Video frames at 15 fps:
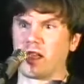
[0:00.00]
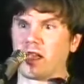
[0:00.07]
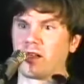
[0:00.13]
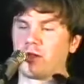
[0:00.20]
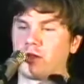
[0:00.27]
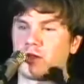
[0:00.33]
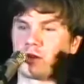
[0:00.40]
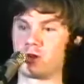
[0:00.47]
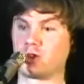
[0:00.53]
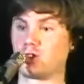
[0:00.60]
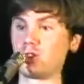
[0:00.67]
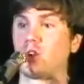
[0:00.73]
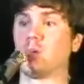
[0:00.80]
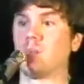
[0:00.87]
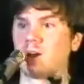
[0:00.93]
there's
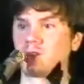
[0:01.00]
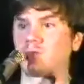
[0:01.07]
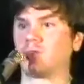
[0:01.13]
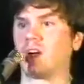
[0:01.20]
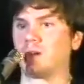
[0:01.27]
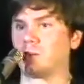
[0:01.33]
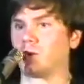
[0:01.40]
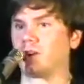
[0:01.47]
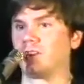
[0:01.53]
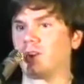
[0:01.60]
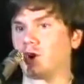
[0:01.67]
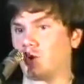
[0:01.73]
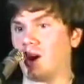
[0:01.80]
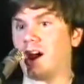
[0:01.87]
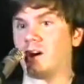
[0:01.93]
so much fiber in the
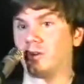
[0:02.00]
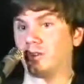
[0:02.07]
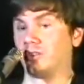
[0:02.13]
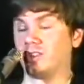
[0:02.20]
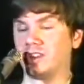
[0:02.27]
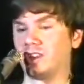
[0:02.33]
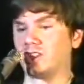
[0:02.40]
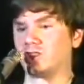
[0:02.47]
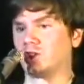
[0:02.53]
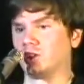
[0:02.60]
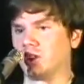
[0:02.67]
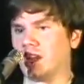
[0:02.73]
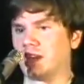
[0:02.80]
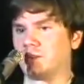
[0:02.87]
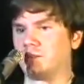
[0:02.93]
ground that isn't
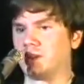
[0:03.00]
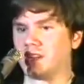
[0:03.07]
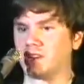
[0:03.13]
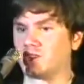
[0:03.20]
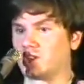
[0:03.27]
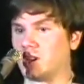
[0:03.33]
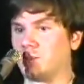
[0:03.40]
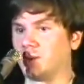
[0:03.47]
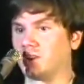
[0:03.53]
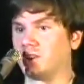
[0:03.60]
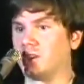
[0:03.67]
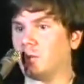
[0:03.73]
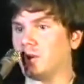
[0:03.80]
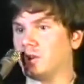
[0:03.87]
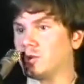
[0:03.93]
lit because typically
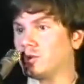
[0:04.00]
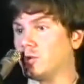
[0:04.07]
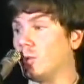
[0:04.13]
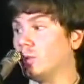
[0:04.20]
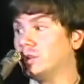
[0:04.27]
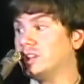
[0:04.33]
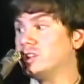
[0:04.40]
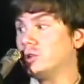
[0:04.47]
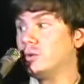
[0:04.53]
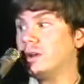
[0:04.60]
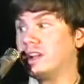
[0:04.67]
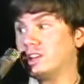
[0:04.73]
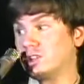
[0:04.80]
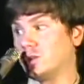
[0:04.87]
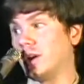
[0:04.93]
what you're only doing
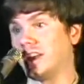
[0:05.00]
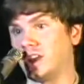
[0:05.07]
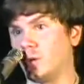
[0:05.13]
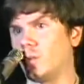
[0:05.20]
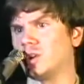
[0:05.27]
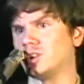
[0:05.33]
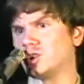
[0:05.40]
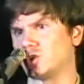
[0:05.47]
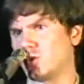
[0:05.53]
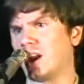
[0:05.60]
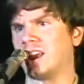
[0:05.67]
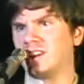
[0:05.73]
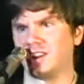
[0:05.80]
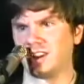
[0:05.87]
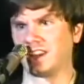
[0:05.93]
is lighting one
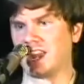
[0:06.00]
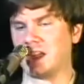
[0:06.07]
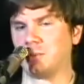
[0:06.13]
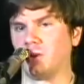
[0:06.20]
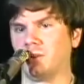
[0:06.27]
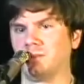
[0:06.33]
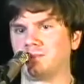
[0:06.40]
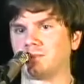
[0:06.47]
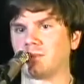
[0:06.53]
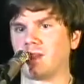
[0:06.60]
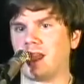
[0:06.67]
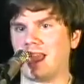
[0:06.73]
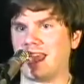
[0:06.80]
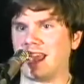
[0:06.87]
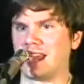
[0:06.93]
strand in a cable
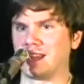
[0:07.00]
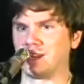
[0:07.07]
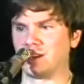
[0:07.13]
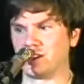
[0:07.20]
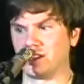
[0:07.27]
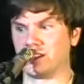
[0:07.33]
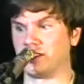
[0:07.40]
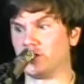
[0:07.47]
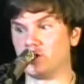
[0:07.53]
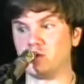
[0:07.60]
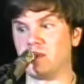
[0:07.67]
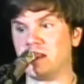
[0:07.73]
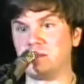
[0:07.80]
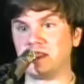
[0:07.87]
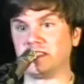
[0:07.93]
and you
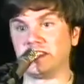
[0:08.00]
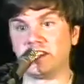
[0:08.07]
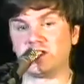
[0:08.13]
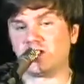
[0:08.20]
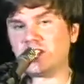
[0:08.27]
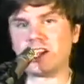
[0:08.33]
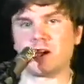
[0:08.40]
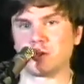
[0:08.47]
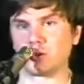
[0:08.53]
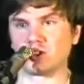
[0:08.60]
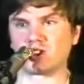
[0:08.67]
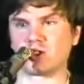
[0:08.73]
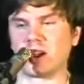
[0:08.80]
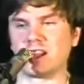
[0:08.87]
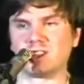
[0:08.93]
may be leasing other
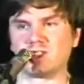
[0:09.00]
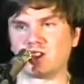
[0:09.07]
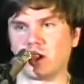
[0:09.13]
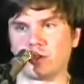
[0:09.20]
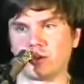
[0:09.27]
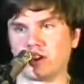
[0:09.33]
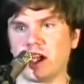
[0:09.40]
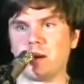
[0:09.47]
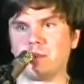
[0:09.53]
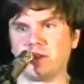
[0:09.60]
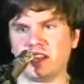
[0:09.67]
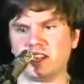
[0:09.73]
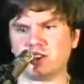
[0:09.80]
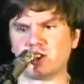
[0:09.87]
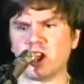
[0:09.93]
strands to other
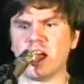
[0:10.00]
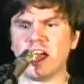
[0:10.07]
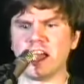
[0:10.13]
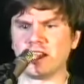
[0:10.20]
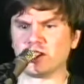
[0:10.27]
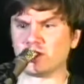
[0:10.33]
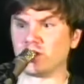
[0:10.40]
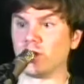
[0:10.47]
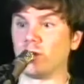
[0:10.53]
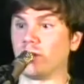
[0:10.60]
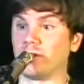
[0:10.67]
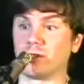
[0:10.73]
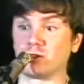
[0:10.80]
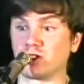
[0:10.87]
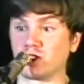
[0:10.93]
companies. So
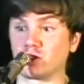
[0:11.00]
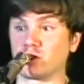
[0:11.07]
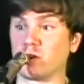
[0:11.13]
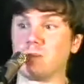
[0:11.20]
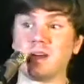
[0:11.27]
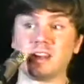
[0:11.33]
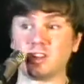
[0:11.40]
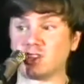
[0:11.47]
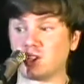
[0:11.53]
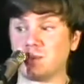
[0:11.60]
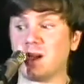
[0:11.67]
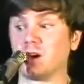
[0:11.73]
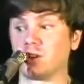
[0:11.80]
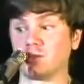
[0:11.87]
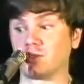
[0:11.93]
there's a tremendous
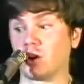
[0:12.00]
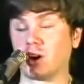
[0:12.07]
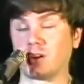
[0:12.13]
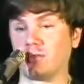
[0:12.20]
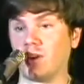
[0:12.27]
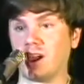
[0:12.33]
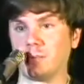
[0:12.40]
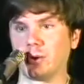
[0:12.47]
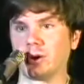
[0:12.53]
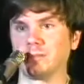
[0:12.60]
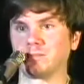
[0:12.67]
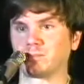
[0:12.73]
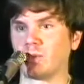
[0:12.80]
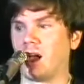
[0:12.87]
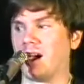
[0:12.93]
amount of dark fiber.
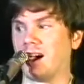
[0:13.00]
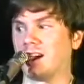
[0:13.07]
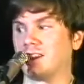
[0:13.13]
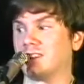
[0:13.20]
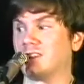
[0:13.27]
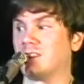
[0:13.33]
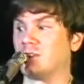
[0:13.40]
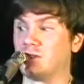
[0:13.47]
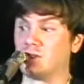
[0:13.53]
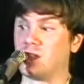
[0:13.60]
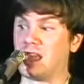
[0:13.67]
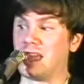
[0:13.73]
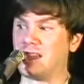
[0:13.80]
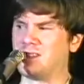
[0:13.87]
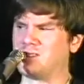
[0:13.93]
Uh,
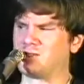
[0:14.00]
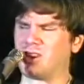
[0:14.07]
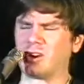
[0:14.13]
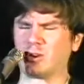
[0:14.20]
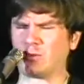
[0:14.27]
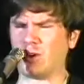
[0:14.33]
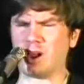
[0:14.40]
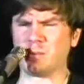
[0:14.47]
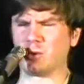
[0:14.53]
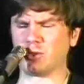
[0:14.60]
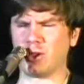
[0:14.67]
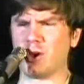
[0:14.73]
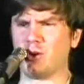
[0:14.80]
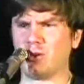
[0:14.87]
dark fiber, though,